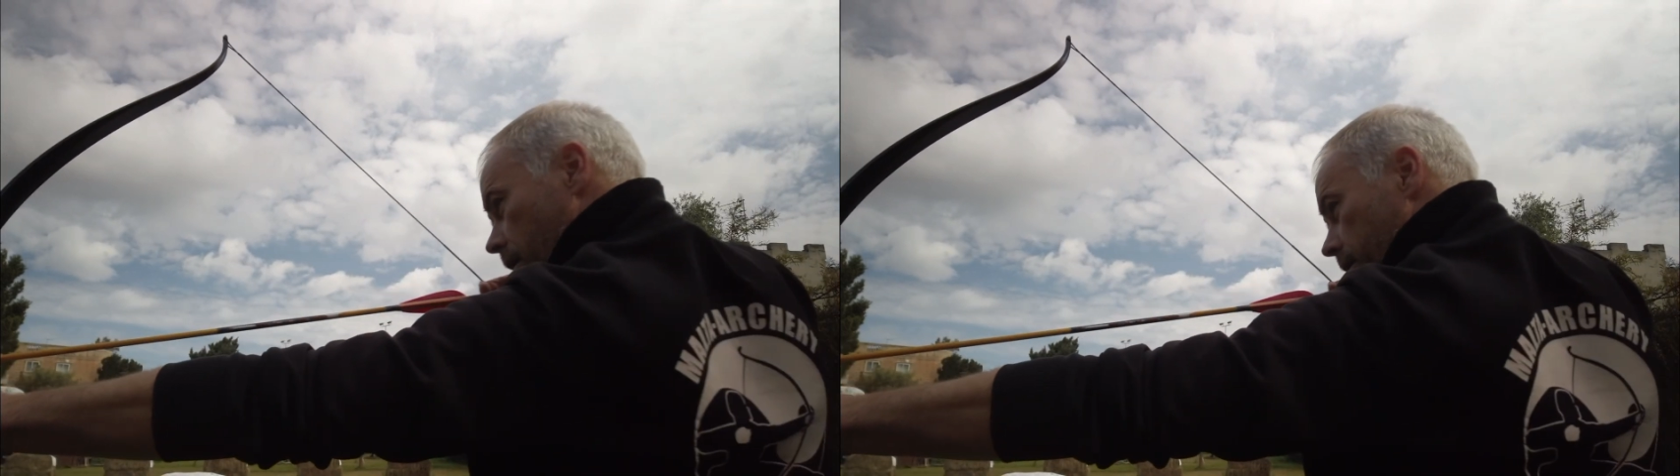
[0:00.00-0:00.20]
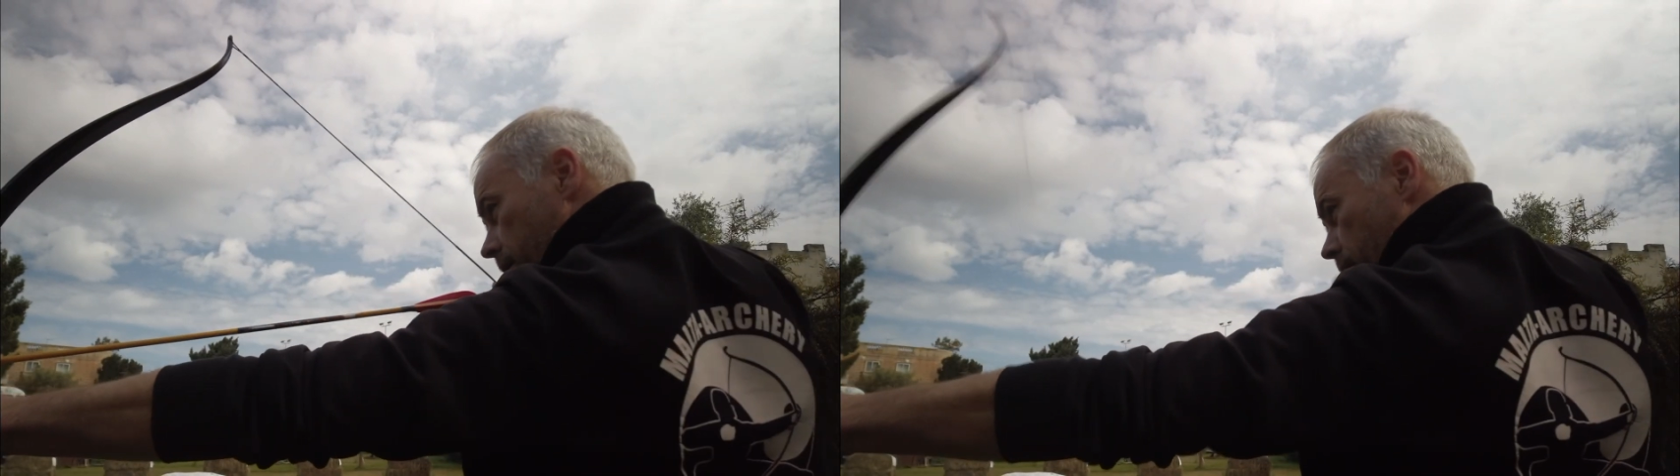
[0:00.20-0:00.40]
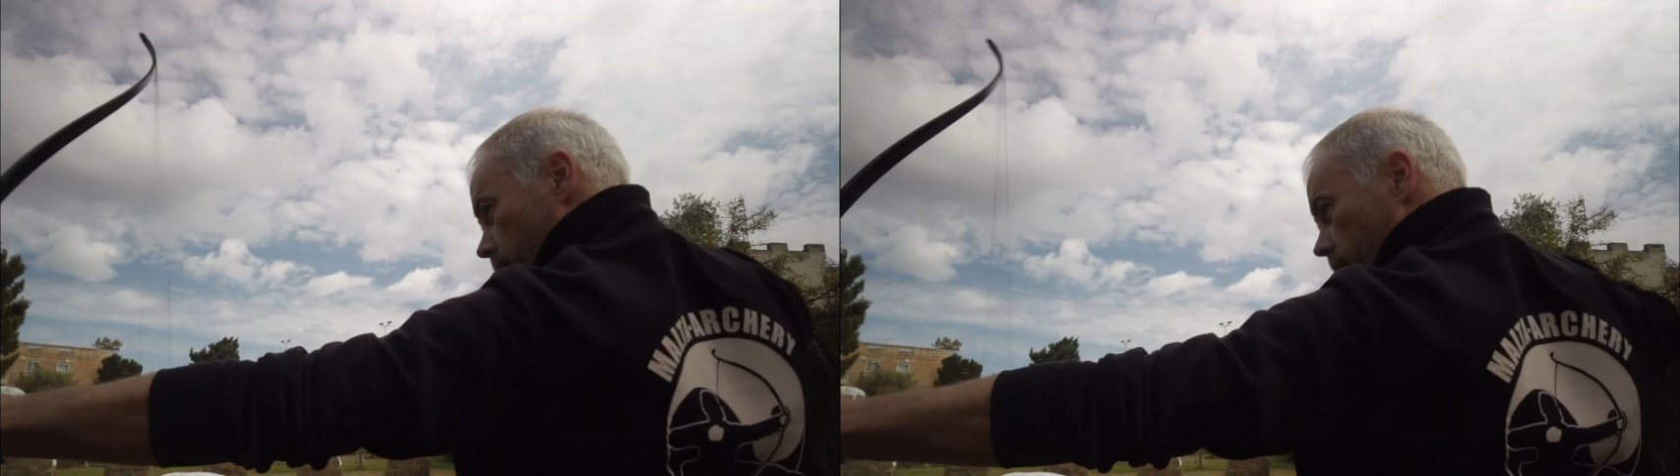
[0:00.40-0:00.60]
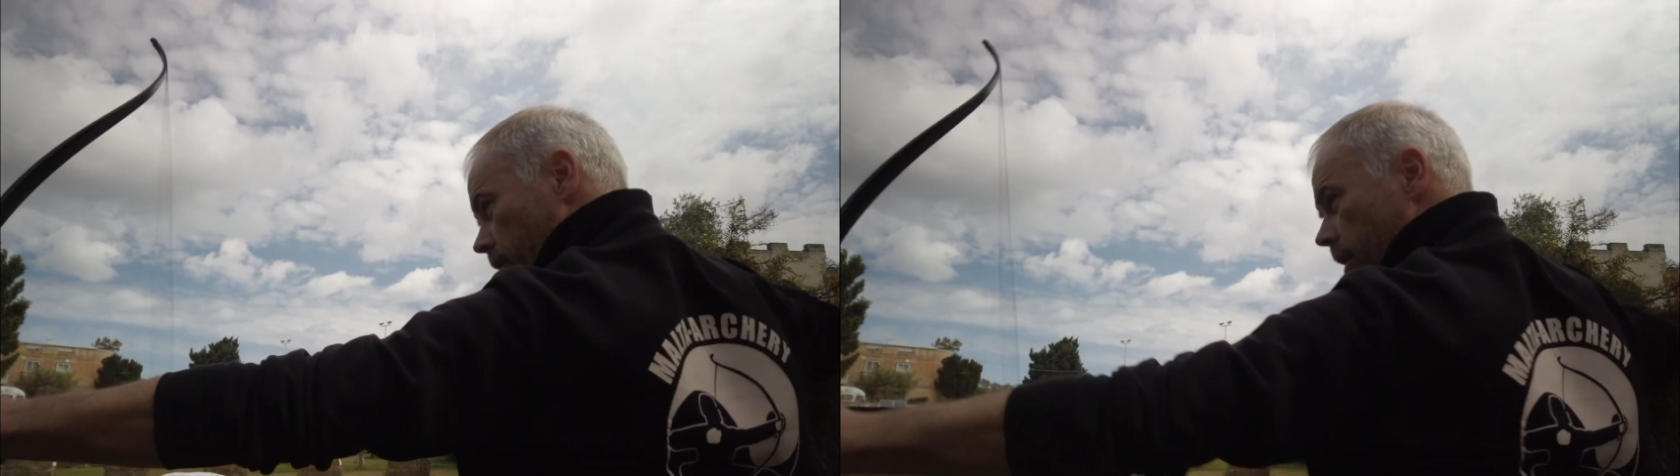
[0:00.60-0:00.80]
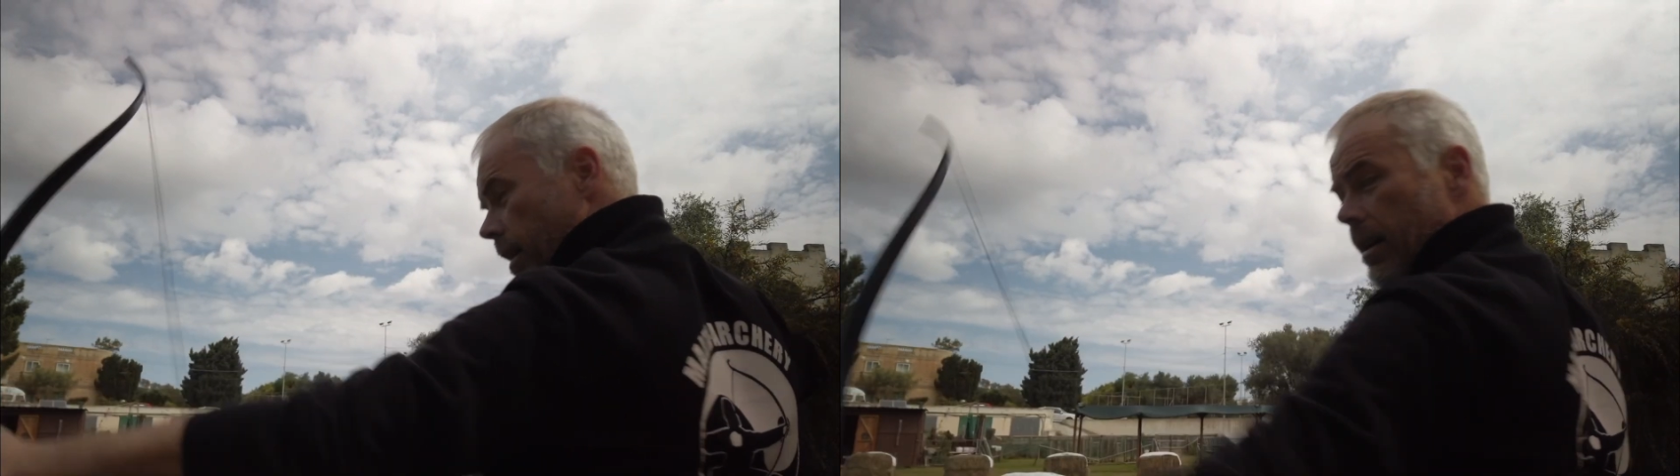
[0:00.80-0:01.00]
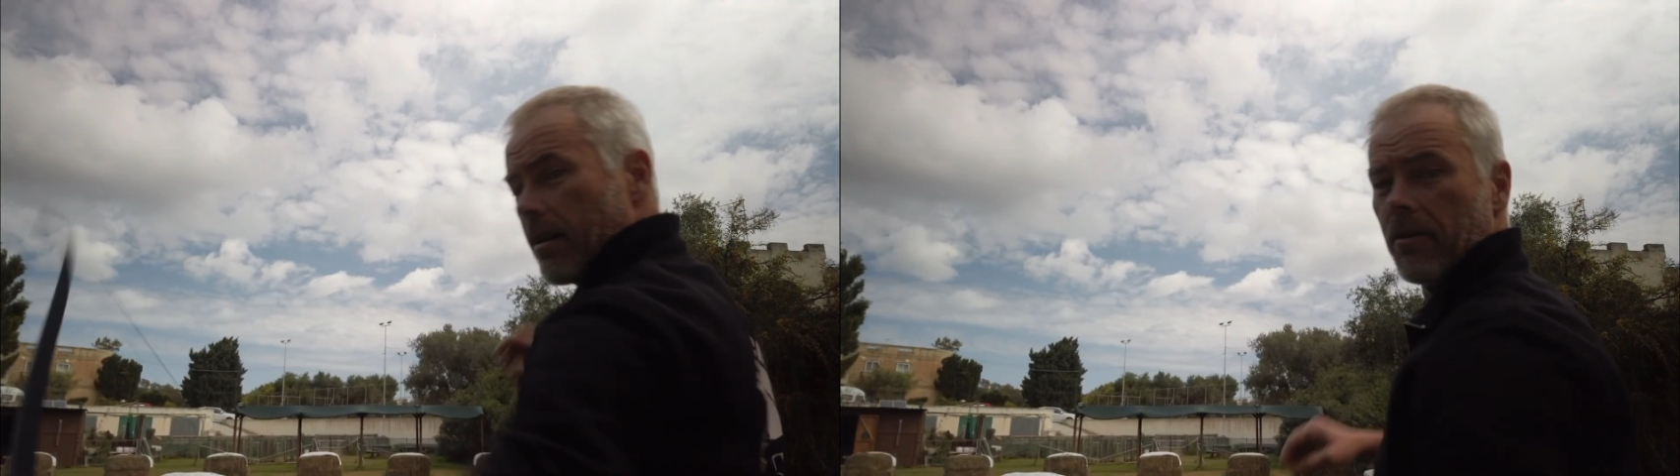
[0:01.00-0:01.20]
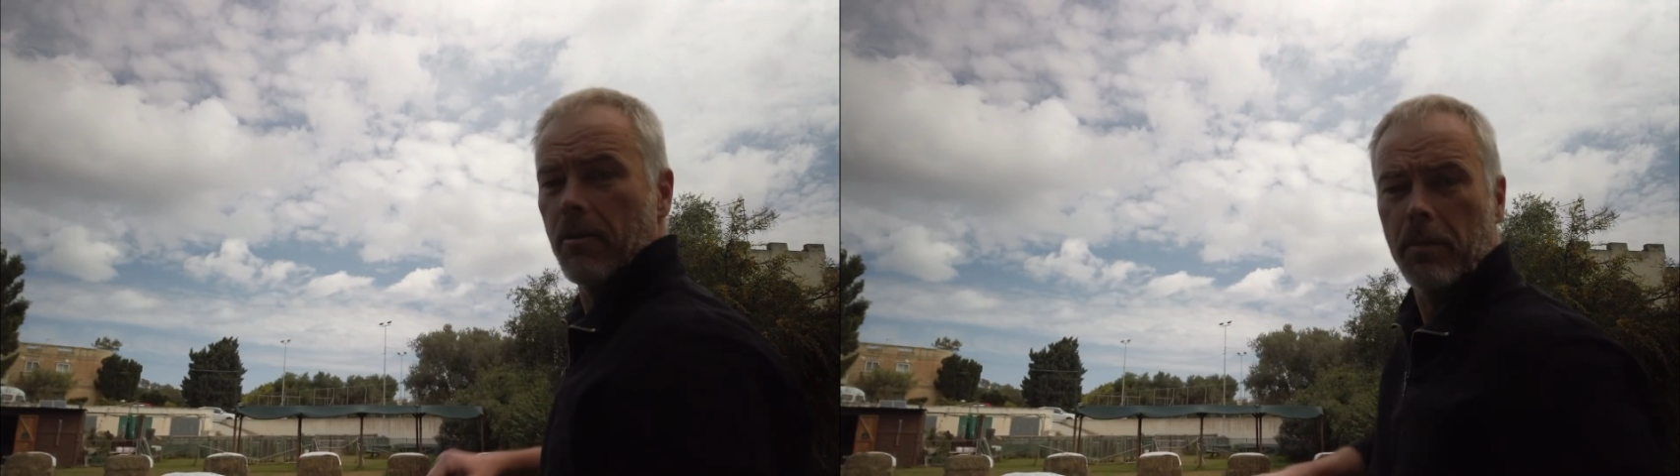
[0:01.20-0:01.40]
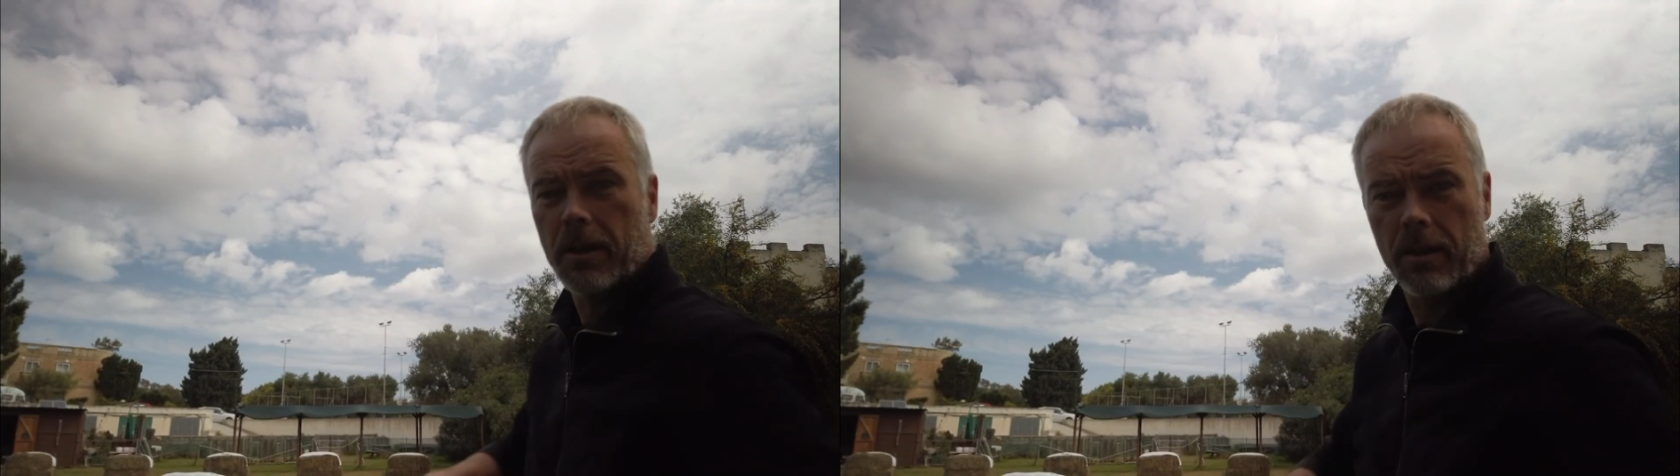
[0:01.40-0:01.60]
So, like our
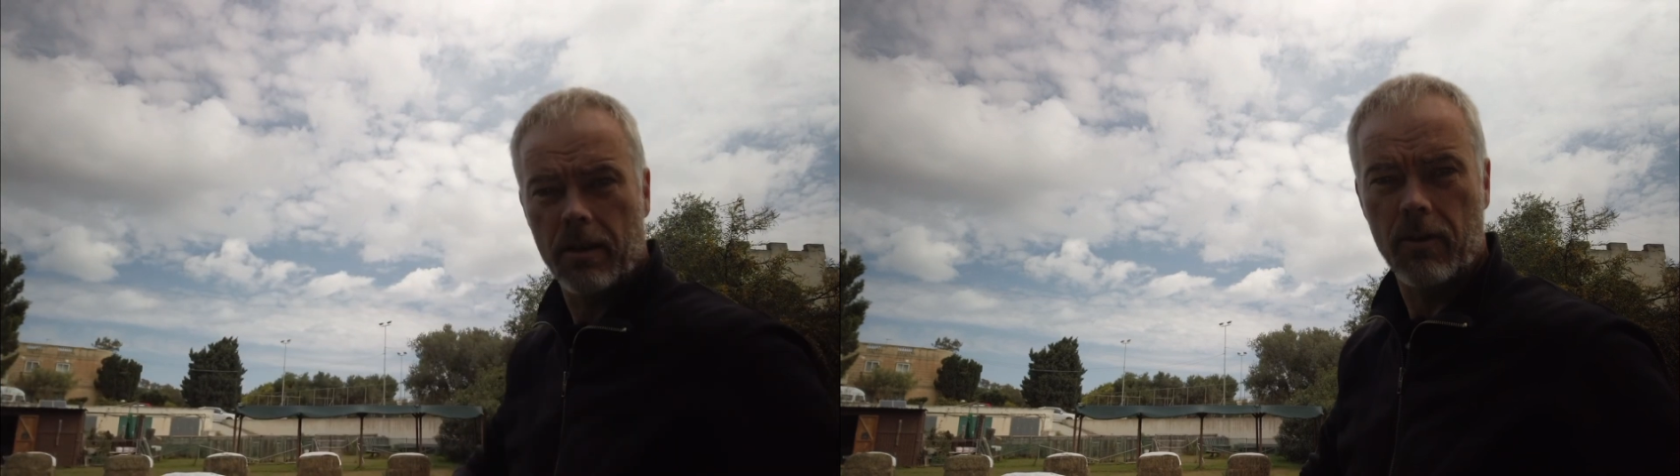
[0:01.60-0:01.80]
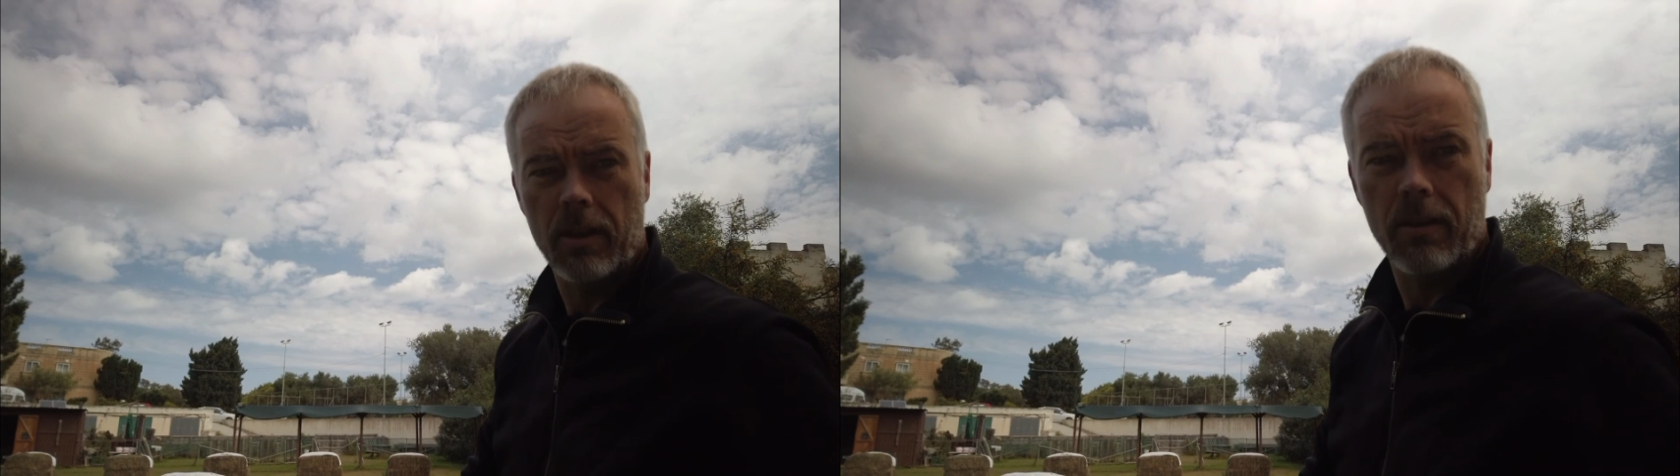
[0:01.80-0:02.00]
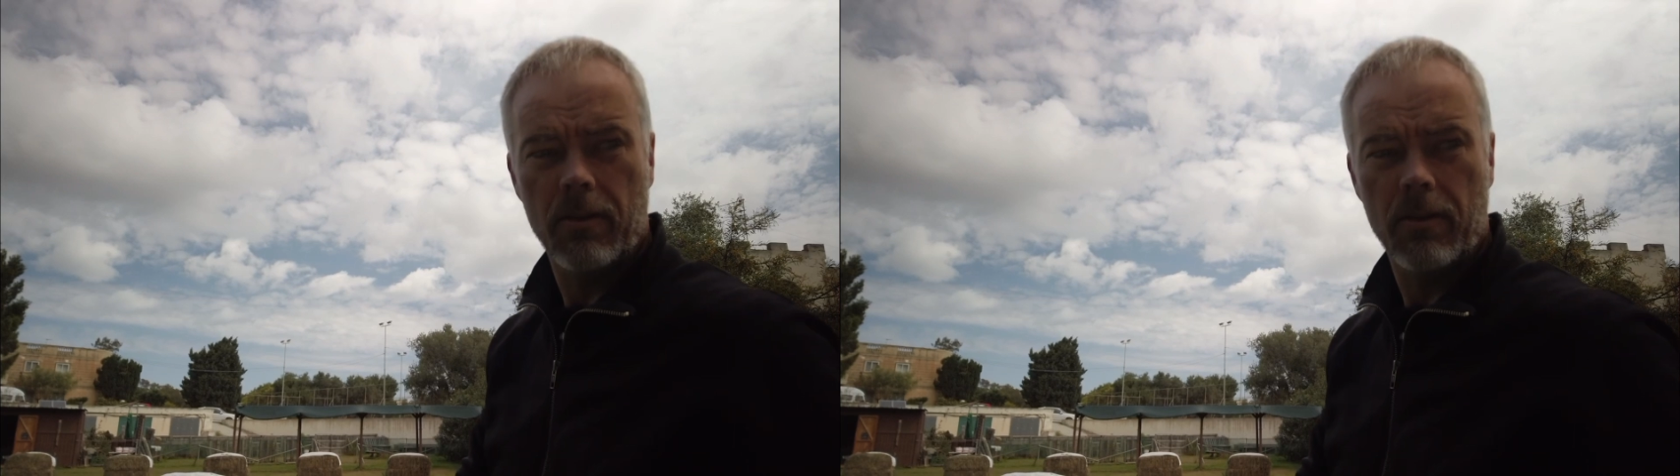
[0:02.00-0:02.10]
Mediterranean